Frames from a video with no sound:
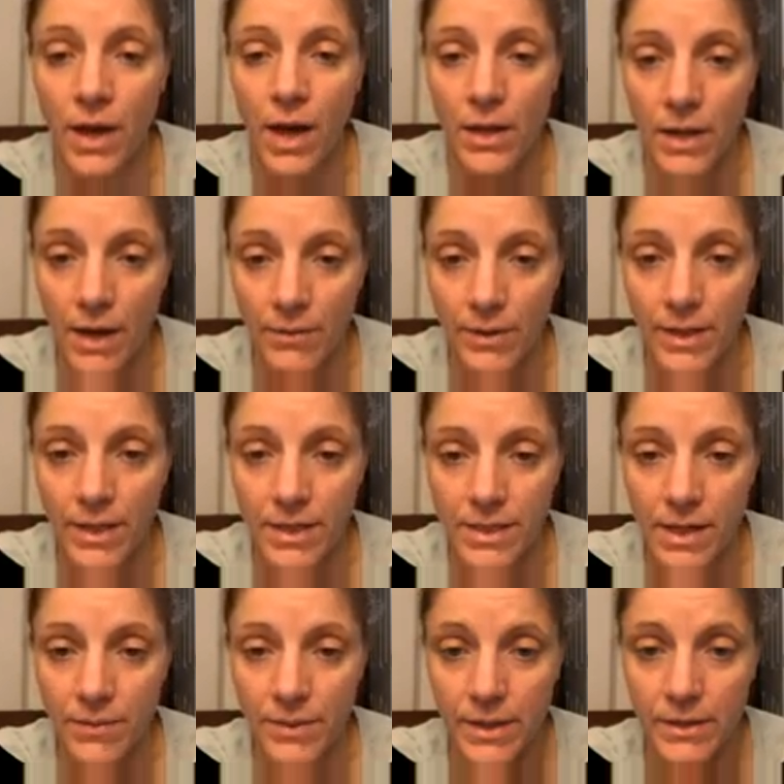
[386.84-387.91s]
allowing the
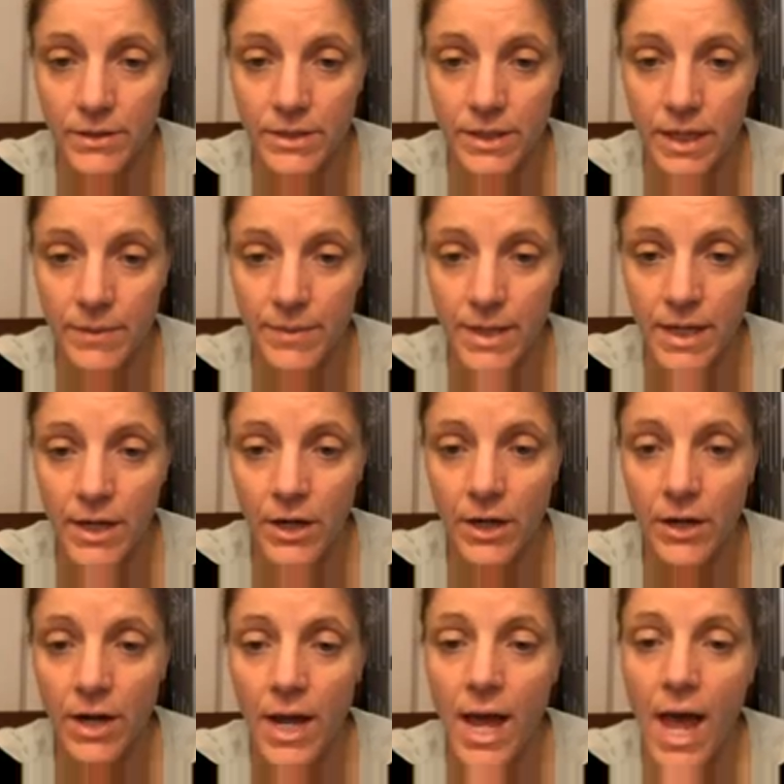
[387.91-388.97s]
salmonella to come in
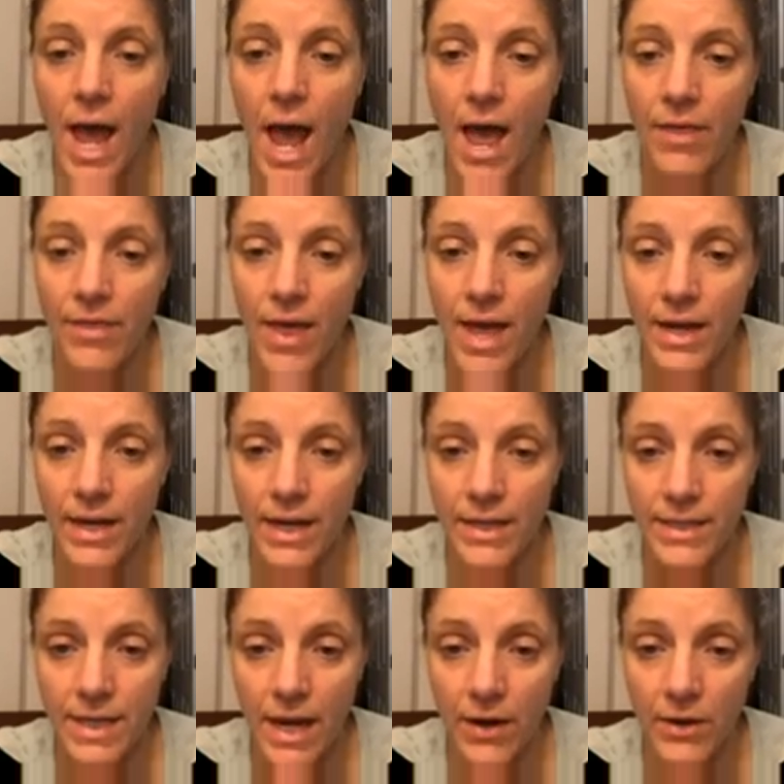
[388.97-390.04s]
here, and then
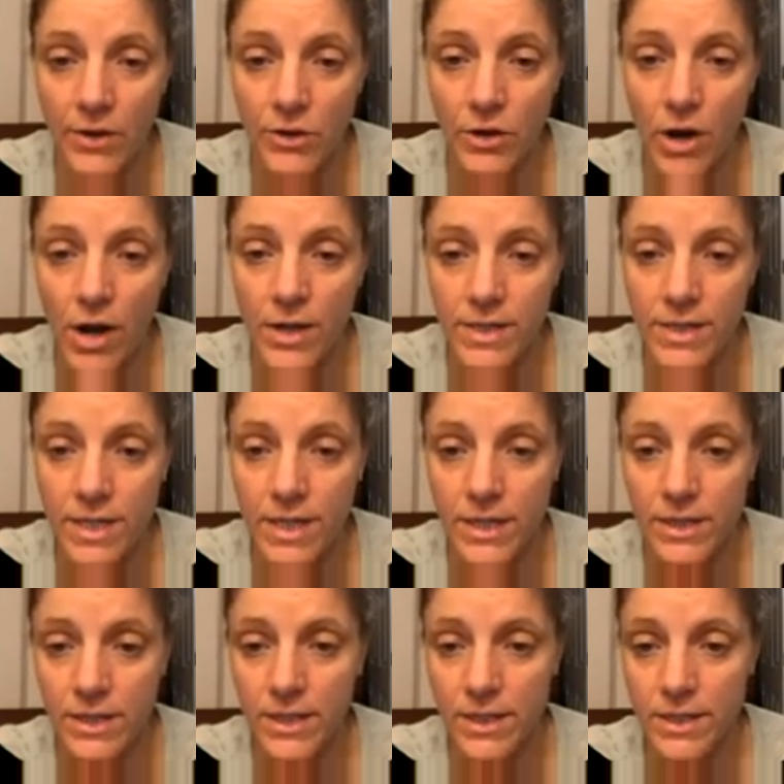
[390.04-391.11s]
it's carried across
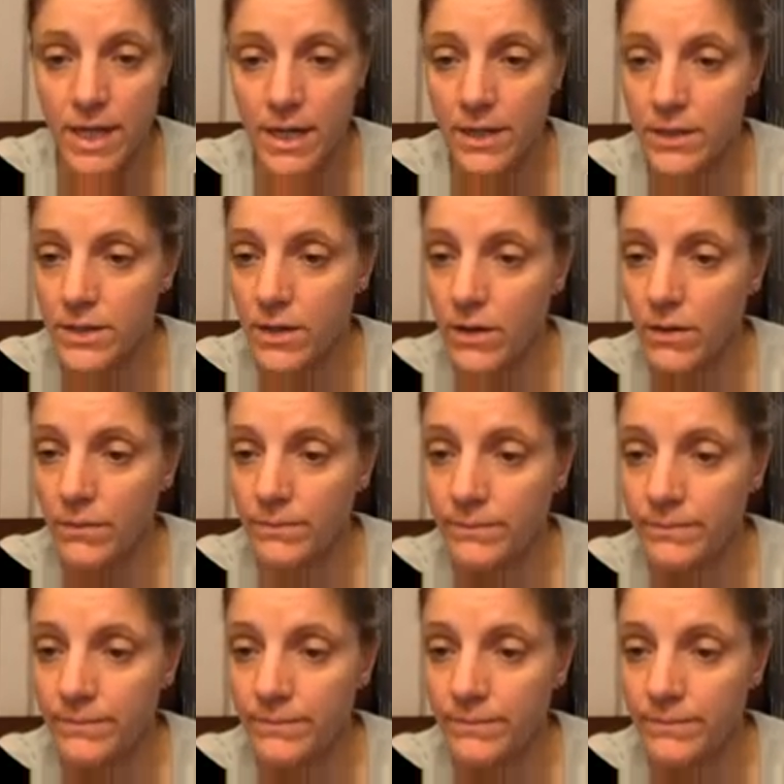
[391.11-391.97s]
into the cytosol.